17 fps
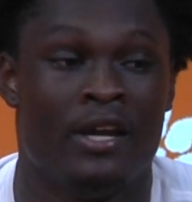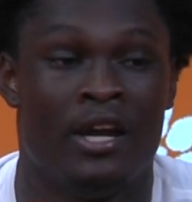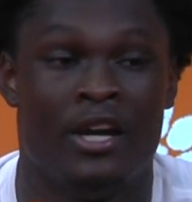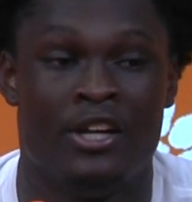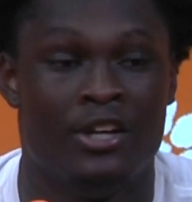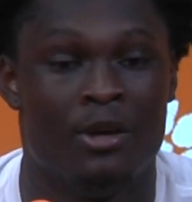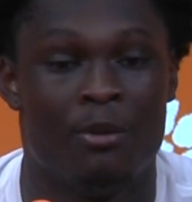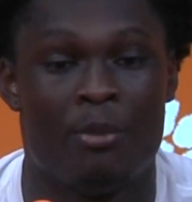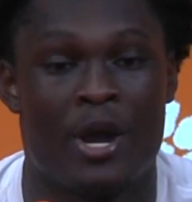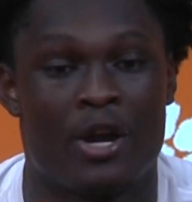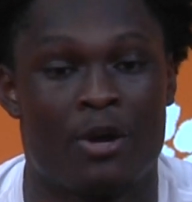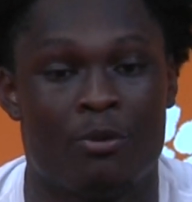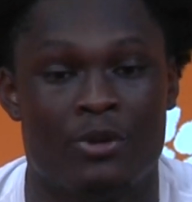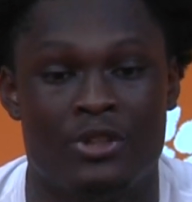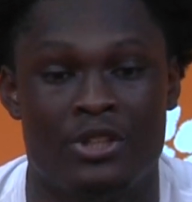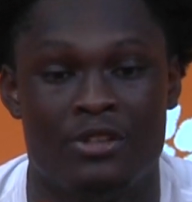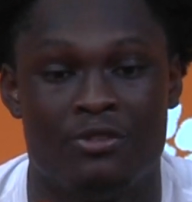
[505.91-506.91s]
it doesn't matter
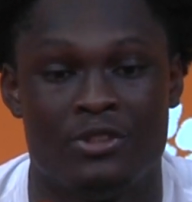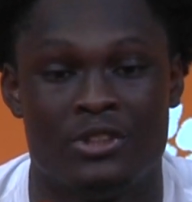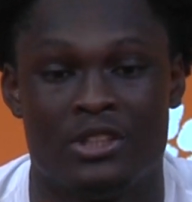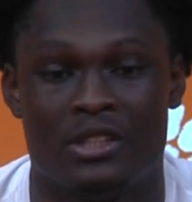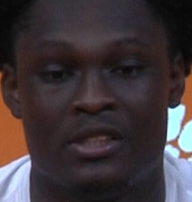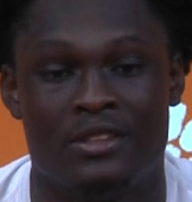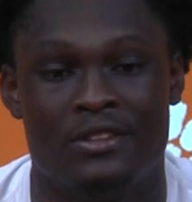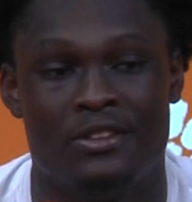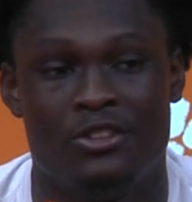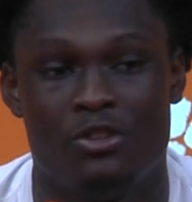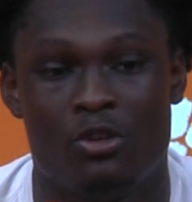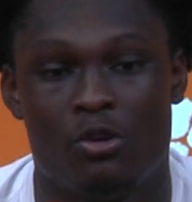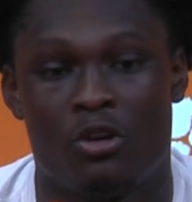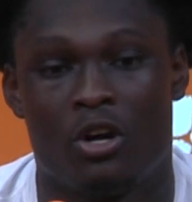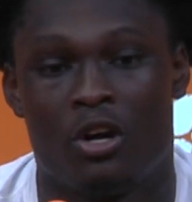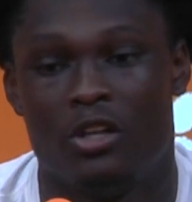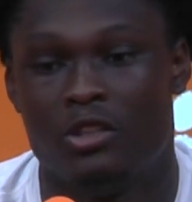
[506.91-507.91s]
what defense it is, he's going
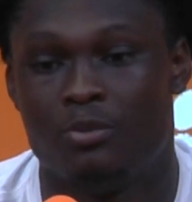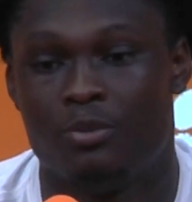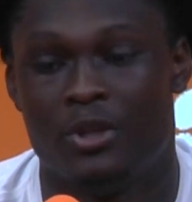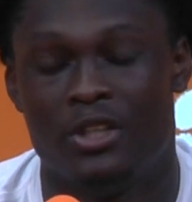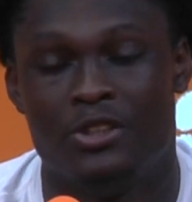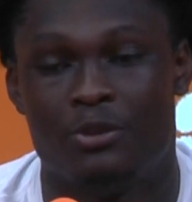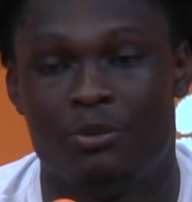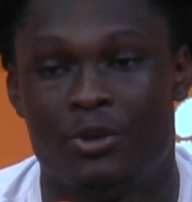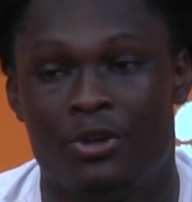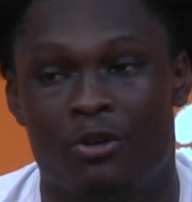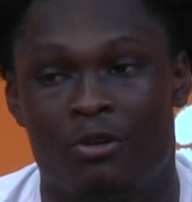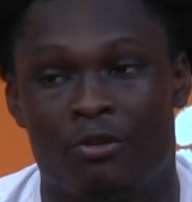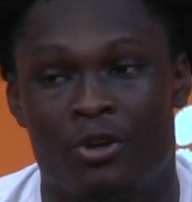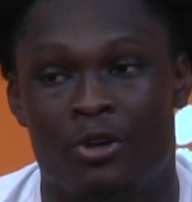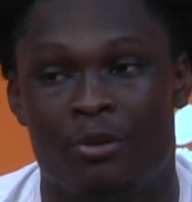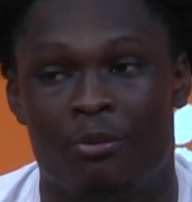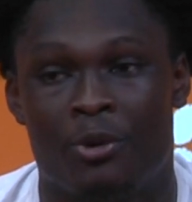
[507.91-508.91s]
to call his plays, and we're going to
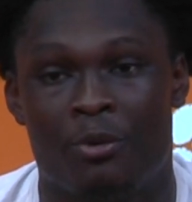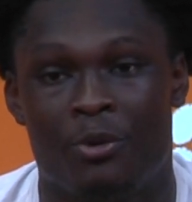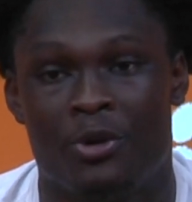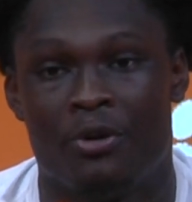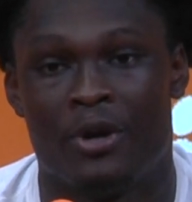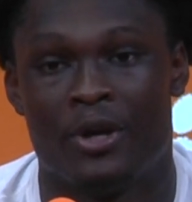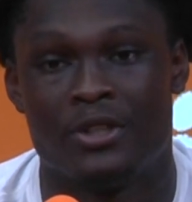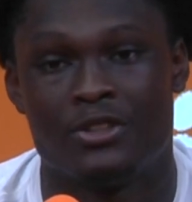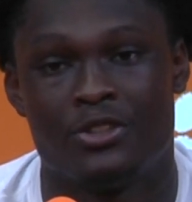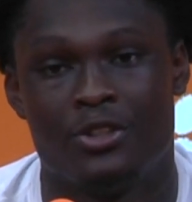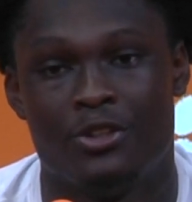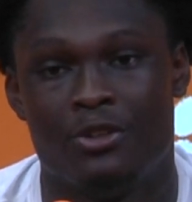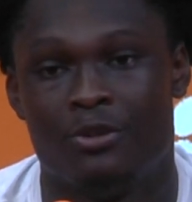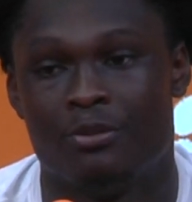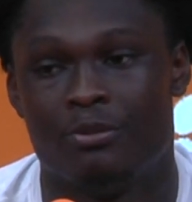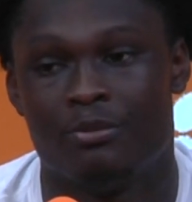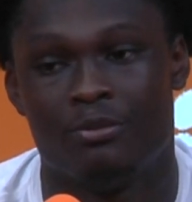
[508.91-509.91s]
run them, and we're going to execute
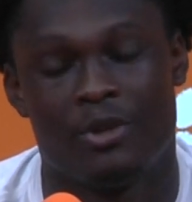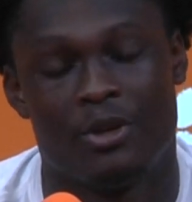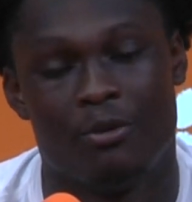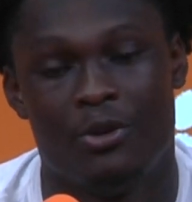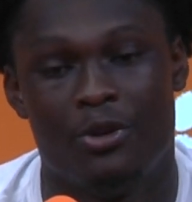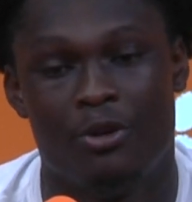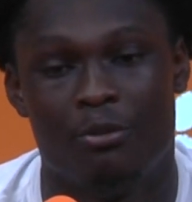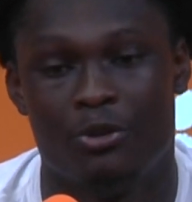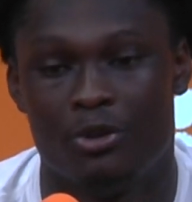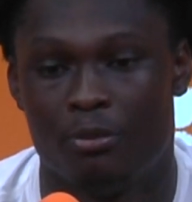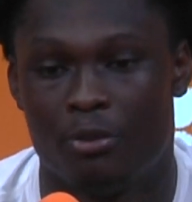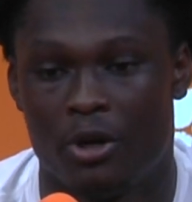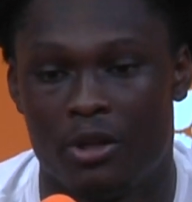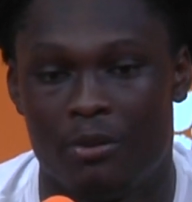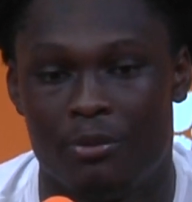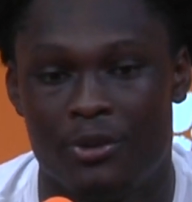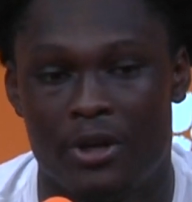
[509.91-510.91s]
them, and we're going to move the
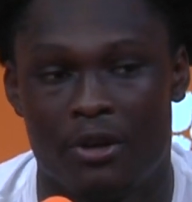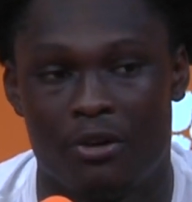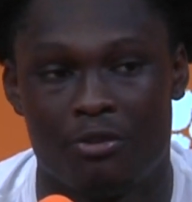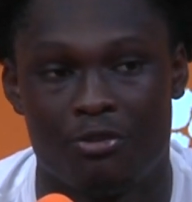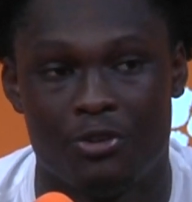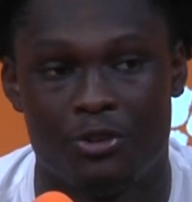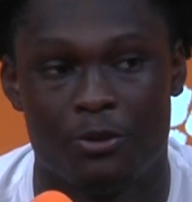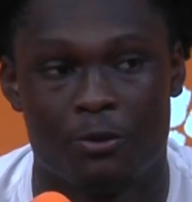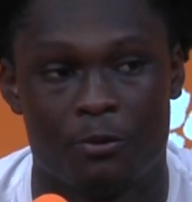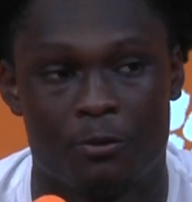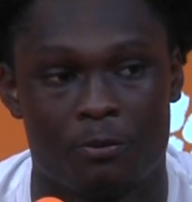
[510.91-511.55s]
ball up and down the field.